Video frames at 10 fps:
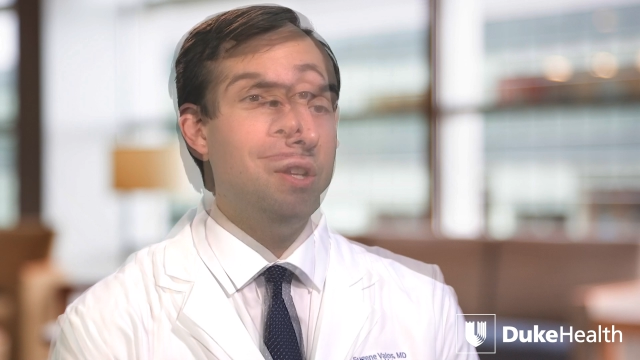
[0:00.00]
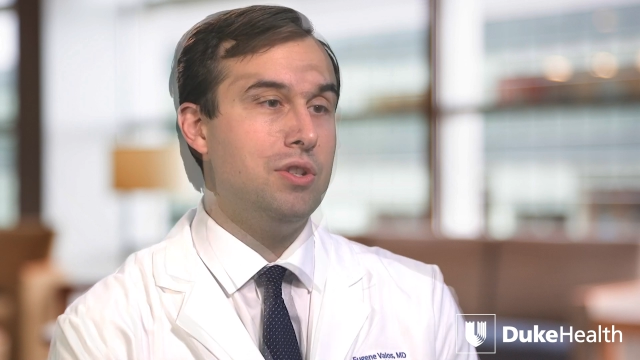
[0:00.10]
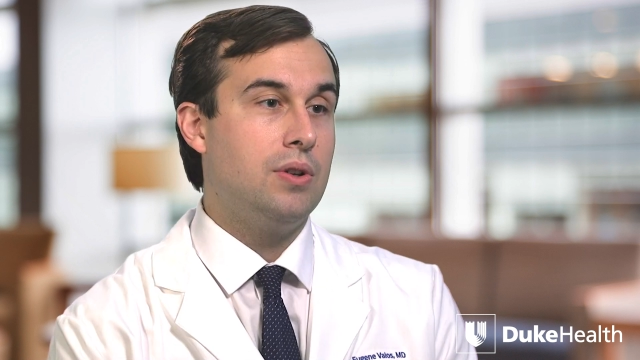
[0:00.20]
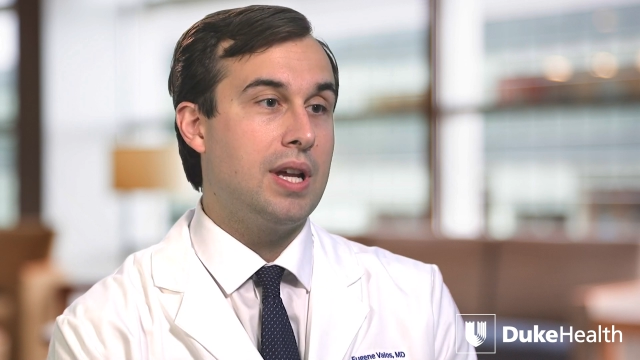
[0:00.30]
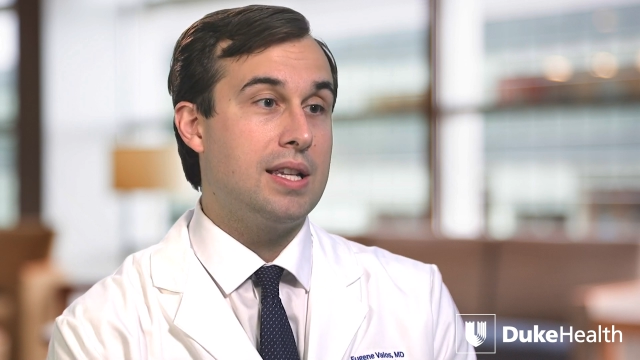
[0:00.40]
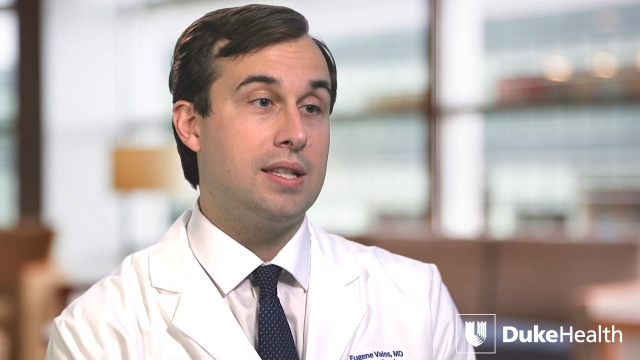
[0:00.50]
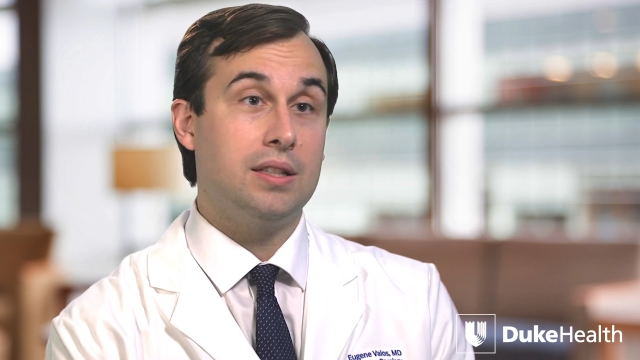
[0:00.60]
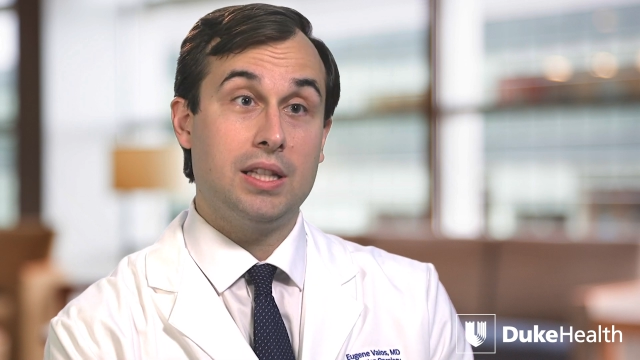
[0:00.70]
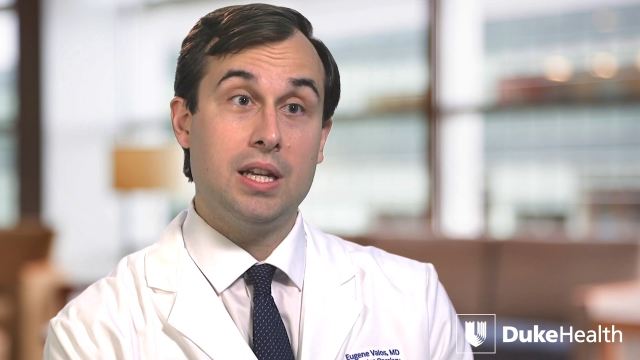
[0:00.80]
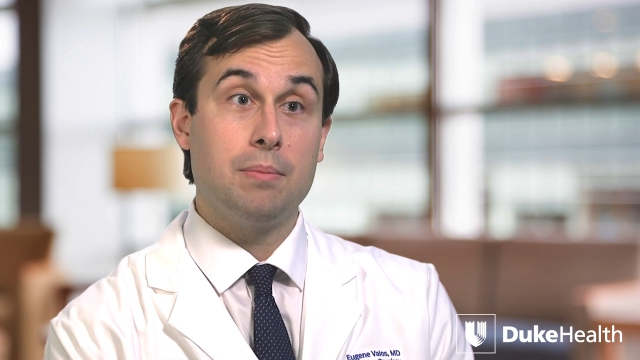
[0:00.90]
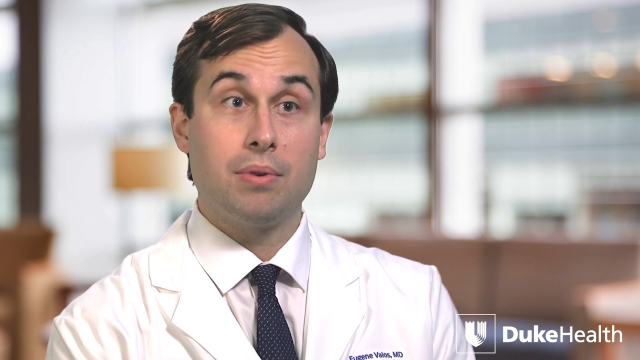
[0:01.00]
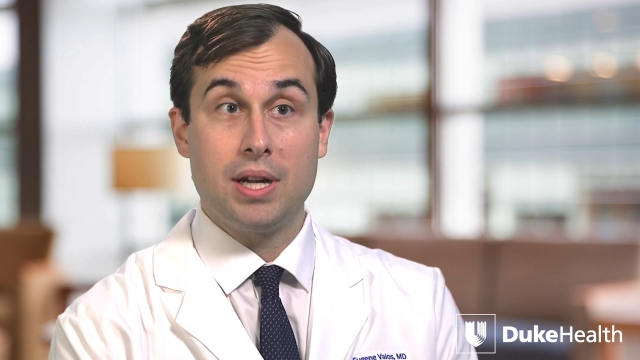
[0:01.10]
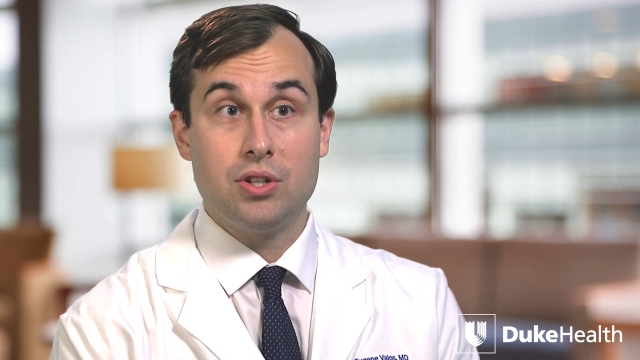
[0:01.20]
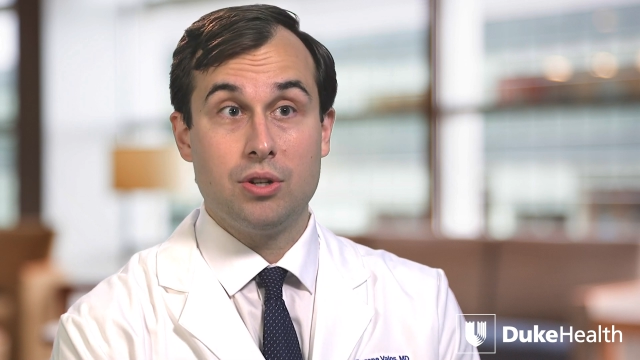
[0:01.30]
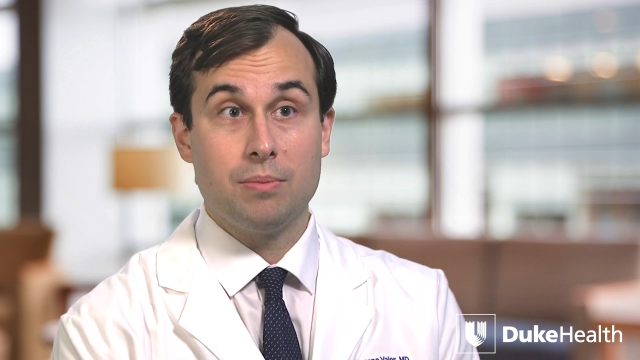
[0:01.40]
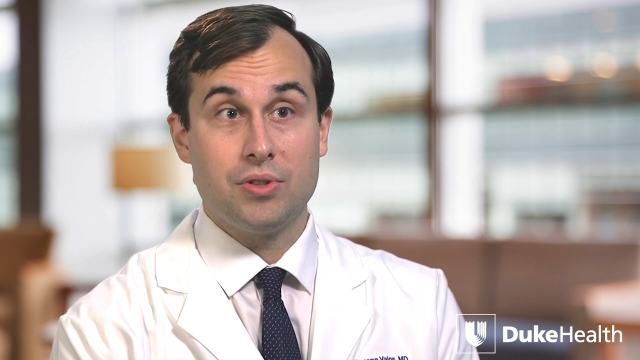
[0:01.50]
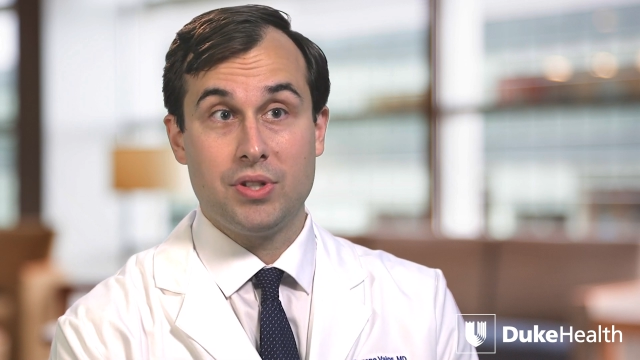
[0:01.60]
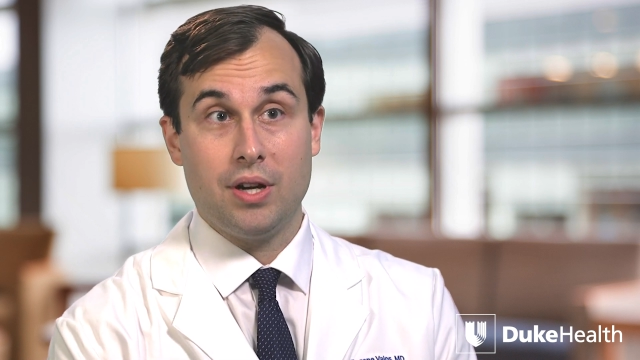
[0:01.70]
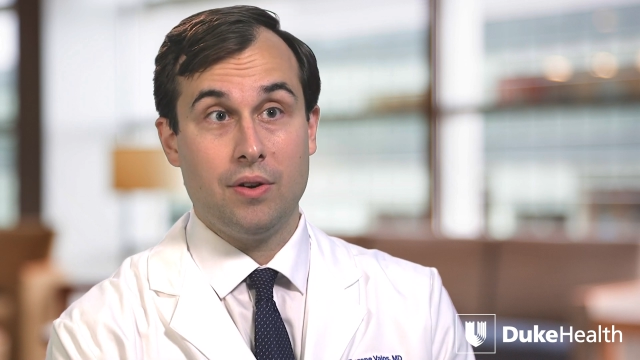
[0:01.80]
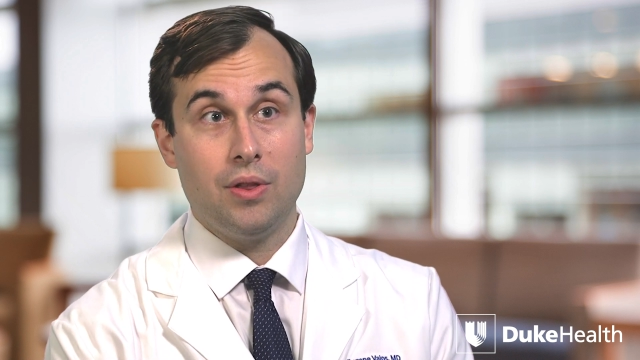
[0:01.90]
Duke has the leading brain tumor
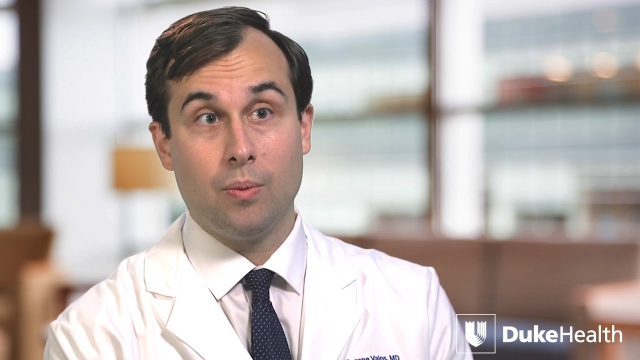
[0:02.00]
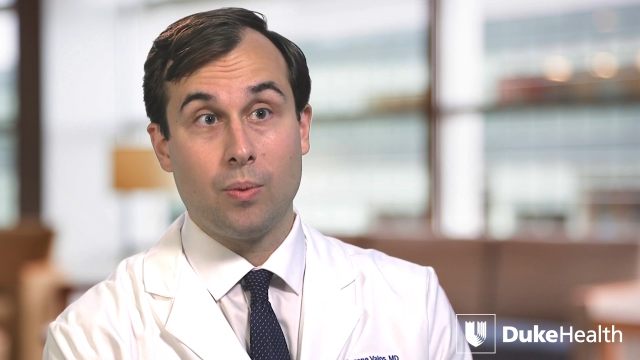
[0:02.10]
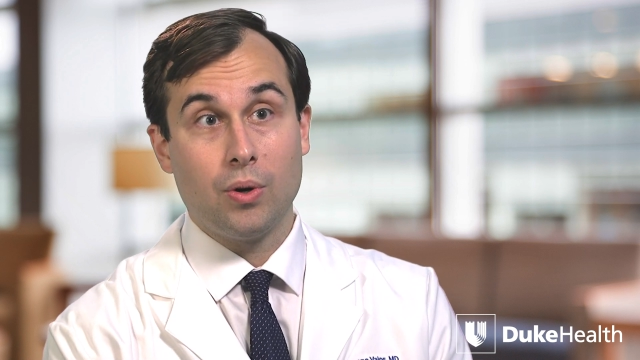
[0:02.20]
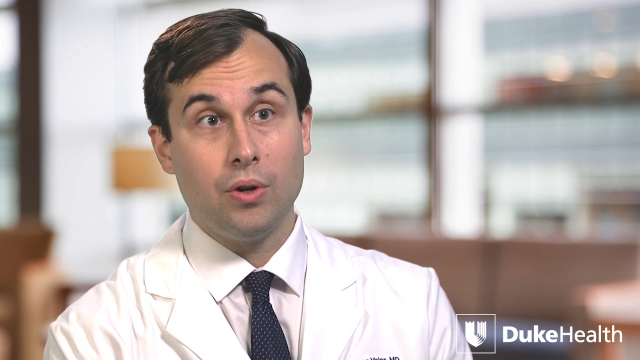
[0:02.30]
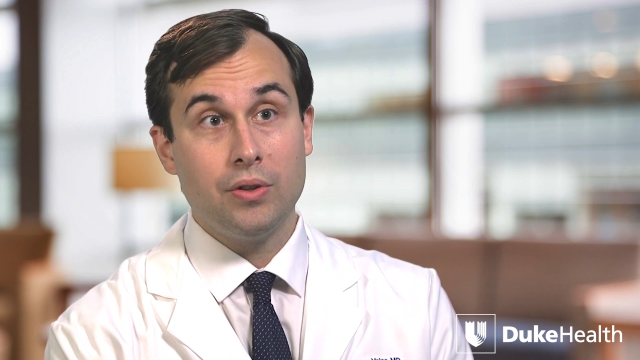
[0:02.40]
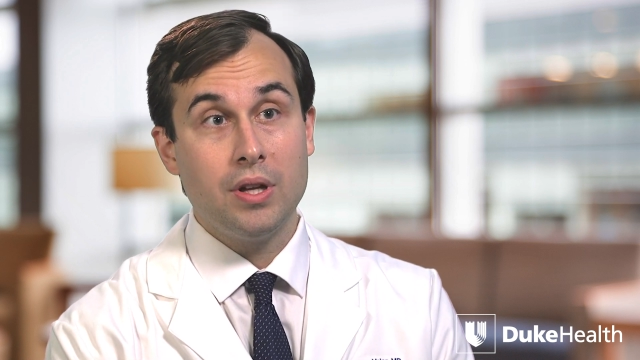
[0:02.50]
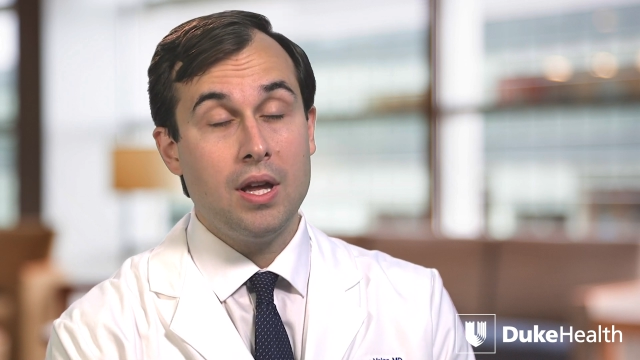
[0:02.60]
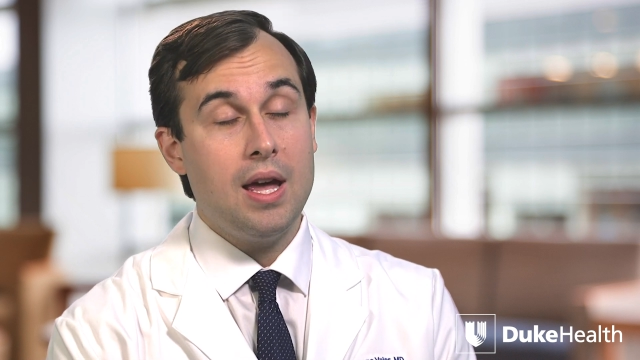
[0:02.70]
center in the world,